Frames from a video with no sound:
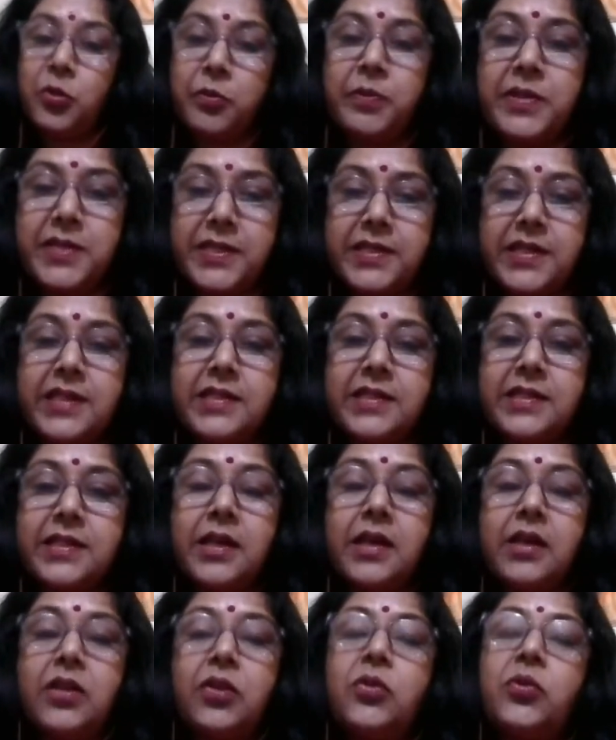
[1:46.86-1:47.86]
business,
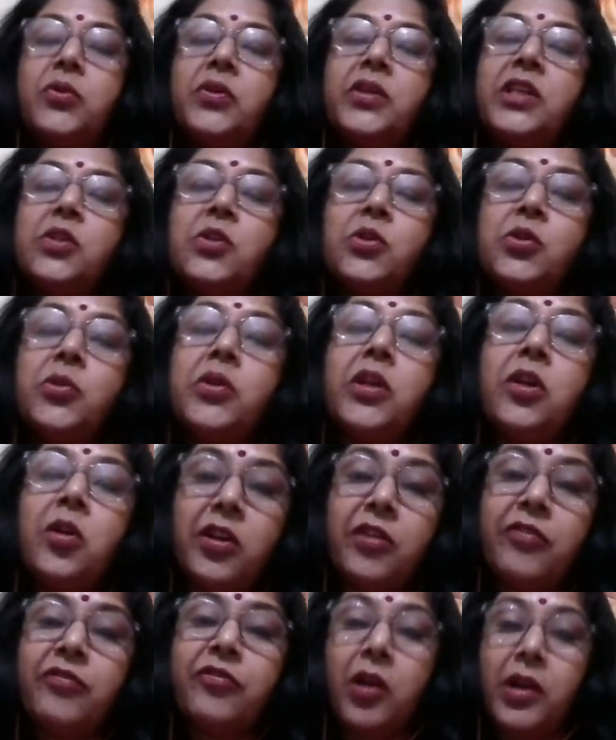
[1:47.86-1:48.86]
you need to do a lot
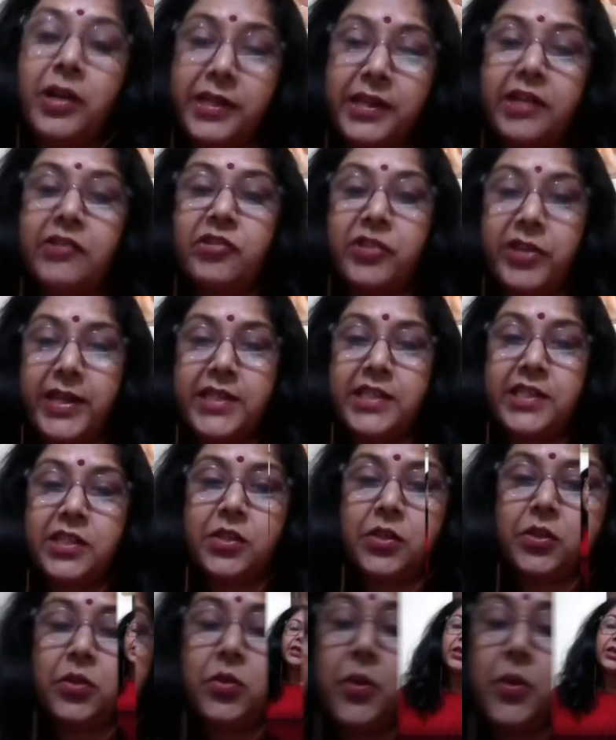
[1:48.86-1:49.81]
of content writing. Along